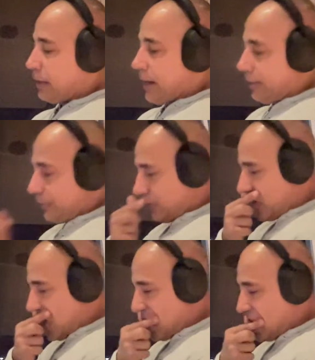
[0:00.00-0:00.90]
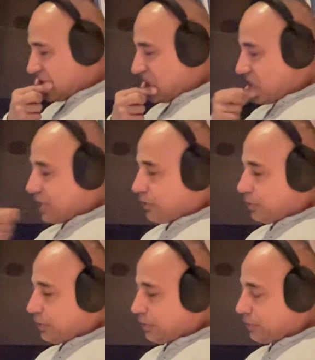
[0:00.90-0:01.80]
Chylous ascites
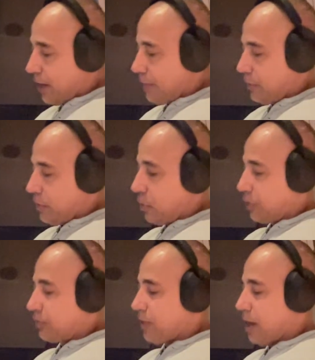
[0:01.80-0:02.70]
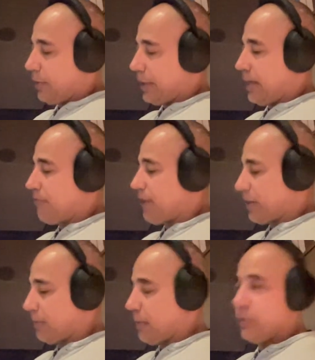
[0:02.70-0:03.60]
was described in a horse following a
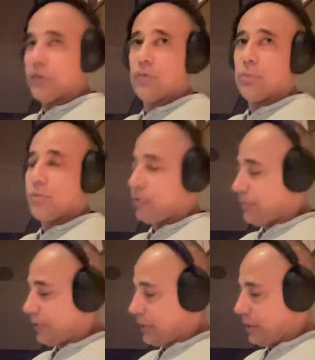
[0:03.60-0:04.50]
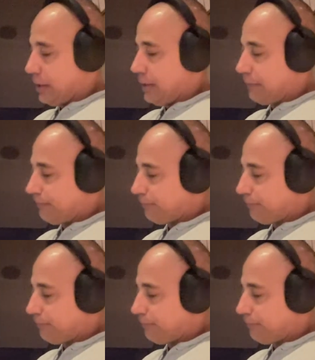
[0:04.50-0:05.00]
nephrectomy, which is removal of the kidney.